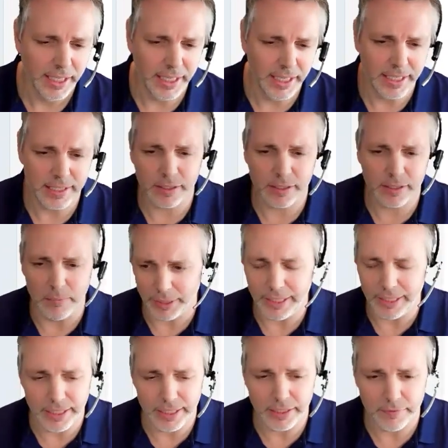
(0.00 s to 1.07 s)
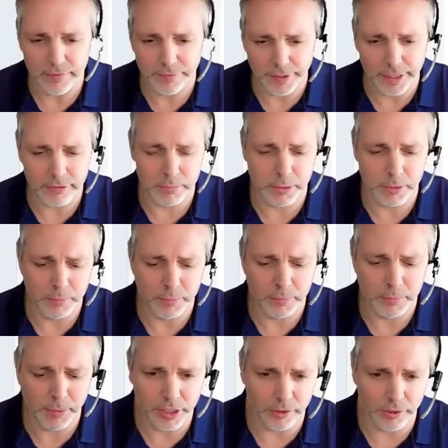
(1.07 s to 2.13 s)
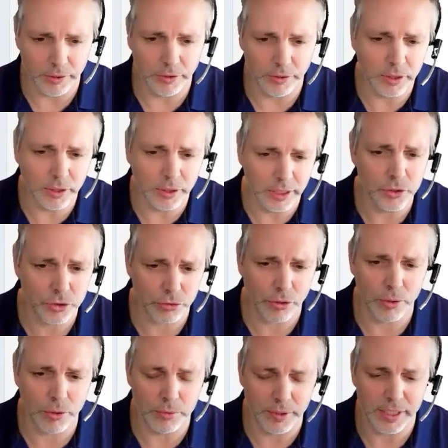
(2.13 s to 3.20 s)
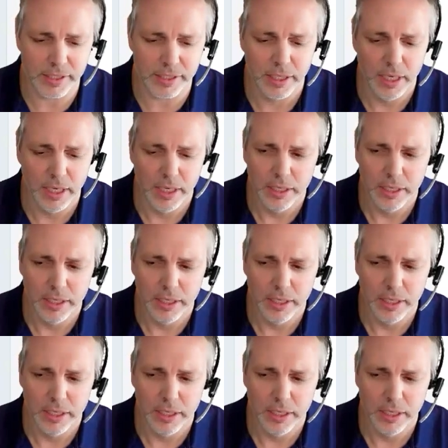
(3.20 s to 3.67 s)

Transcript: is completely configurable by you. You can control this.